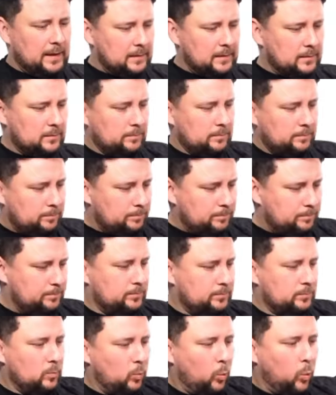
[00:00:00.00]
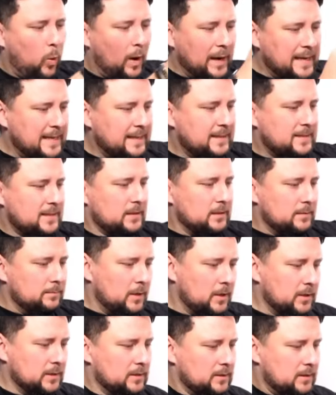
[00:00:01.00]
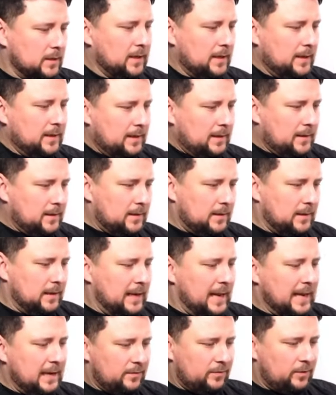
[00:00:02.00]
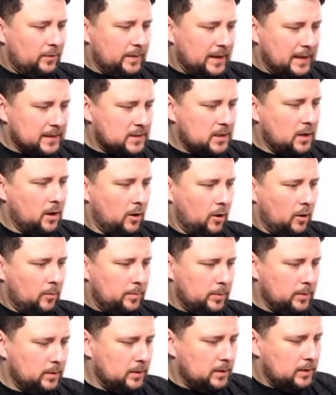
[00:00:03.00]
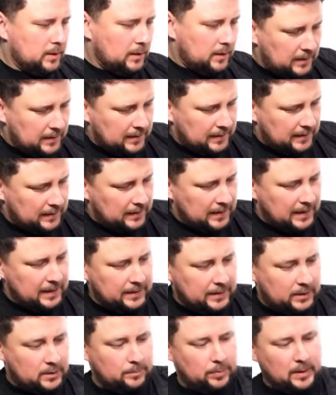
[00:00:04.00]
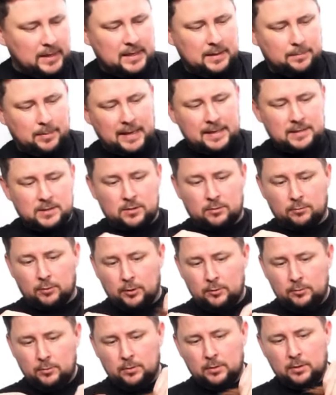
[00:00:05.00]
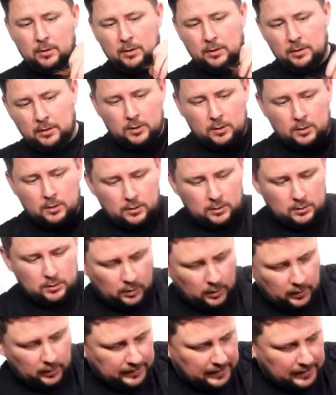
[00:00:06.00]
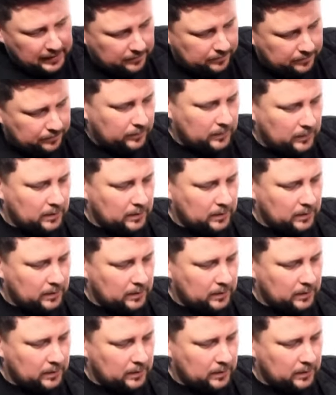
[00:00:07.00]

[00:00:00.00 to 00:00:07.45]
that weight and length on that top, and it completely blends through like that.